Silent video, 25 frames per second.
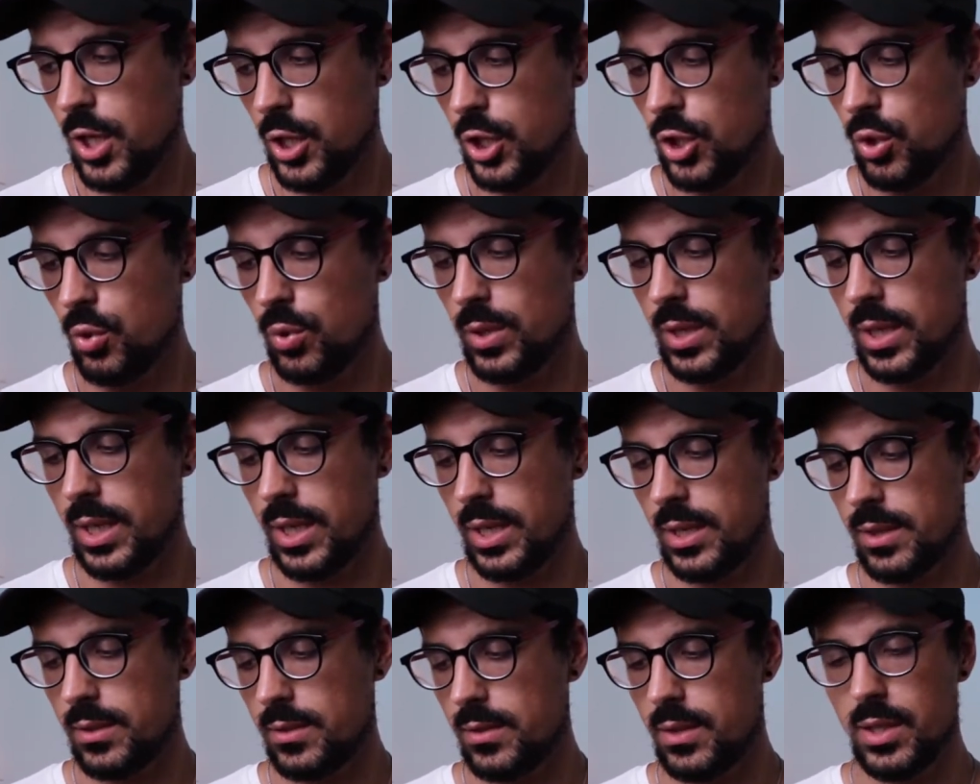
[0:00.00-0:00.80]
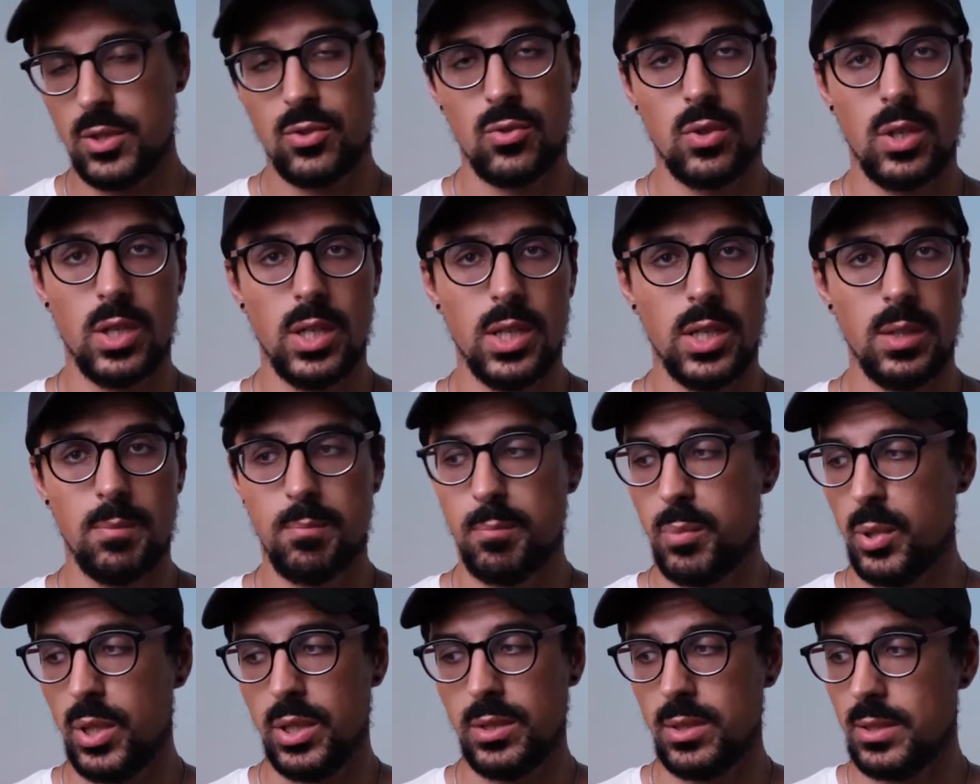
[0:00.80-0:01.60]
you can literally
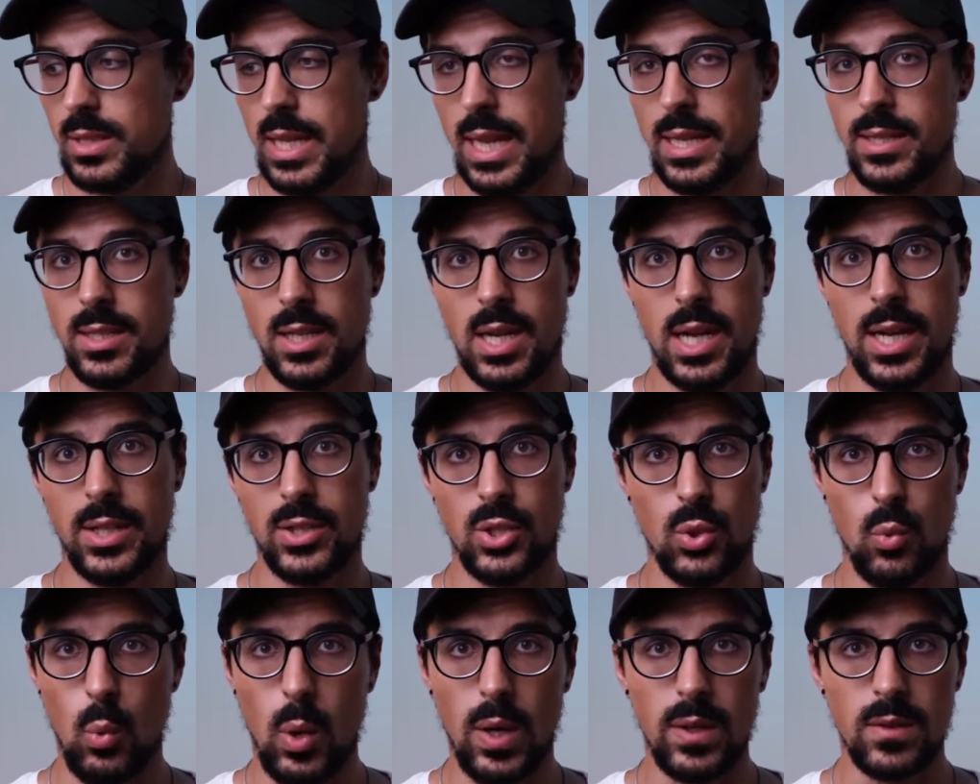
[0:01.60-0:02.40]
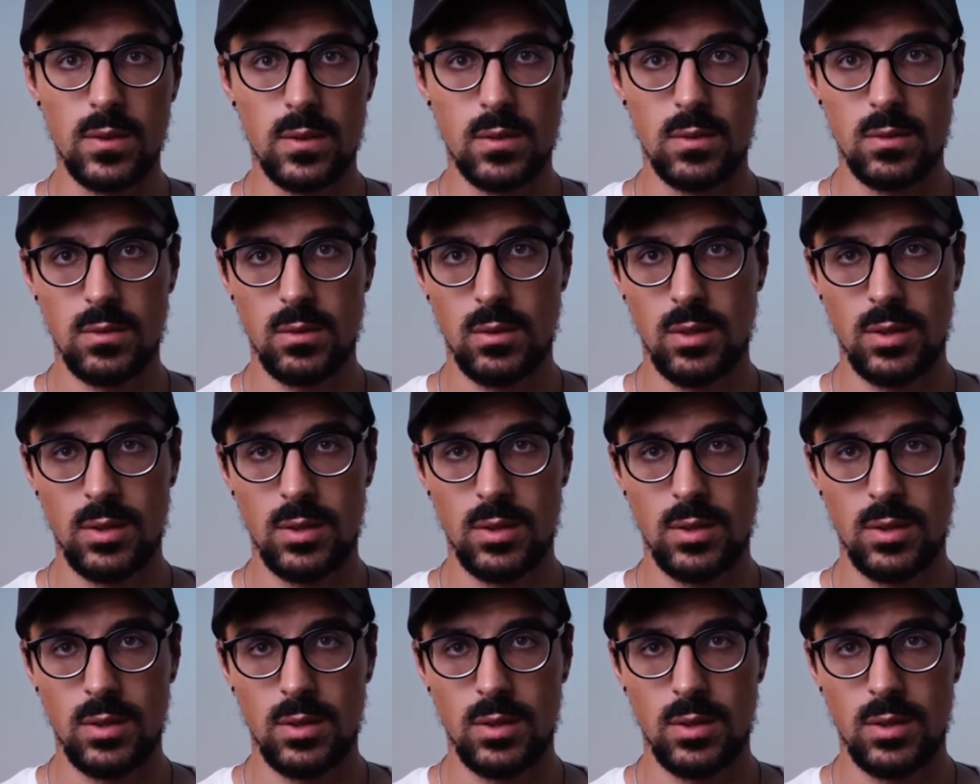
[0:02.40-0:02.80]
put it at any height you want.